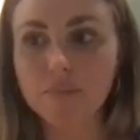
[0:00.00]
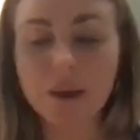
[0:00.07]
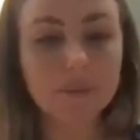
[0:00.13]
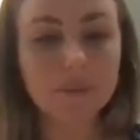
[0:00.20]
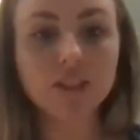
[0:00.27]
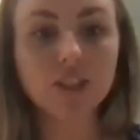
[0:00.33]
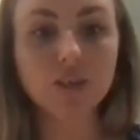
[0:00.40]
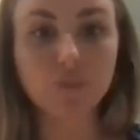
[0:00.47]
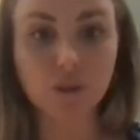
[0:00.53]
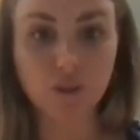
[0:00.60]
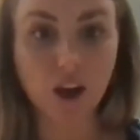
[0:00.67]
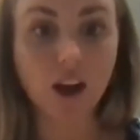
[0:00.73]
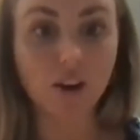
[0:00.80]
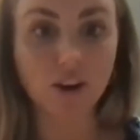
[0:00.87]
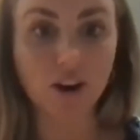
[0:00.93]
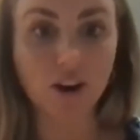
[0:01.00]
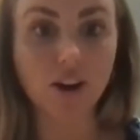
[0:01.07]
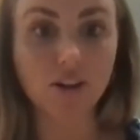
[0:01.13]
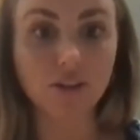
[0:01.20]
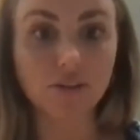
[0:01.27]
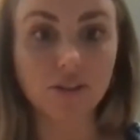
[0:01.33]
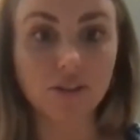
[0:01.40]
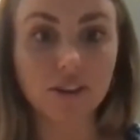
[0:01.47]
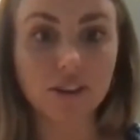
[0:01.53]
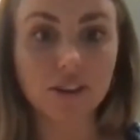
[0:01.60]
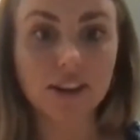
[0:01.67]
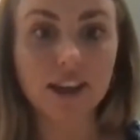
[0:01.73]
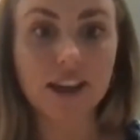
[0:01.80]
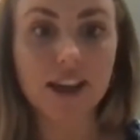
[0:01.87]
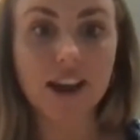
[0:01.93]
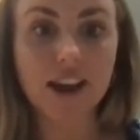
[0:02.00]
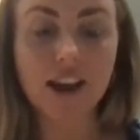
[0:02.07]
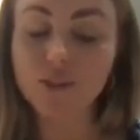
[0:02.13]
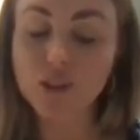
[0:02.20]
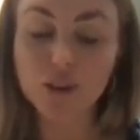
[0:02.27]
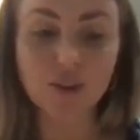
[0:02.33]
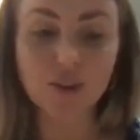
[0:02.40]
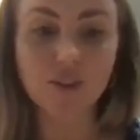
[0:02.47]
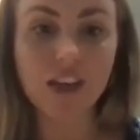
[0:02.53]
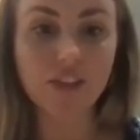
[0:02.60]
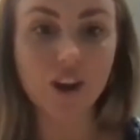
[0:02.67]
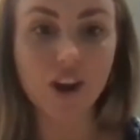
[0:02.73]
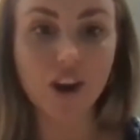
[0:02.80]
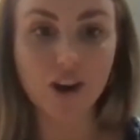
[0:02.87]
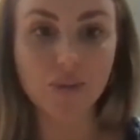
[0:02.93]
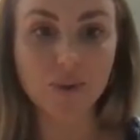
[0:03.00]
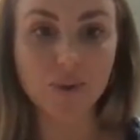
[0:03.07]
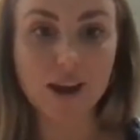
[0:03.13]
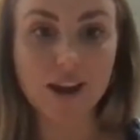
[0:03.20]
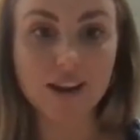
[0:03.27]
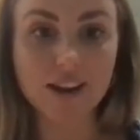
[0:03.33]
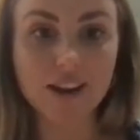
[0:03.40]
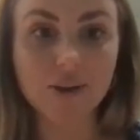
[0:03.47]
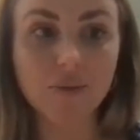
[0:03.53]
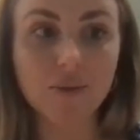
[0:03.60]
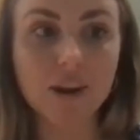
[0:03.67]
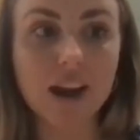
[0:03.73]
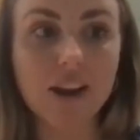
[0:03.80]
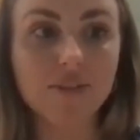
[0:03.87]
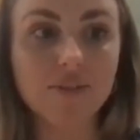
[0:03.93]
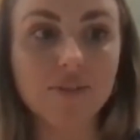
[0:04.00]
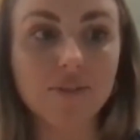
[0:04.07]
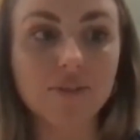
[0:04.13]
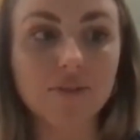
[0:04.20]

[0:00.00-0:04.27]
my business will not grow. And I've learned that the hard way when I've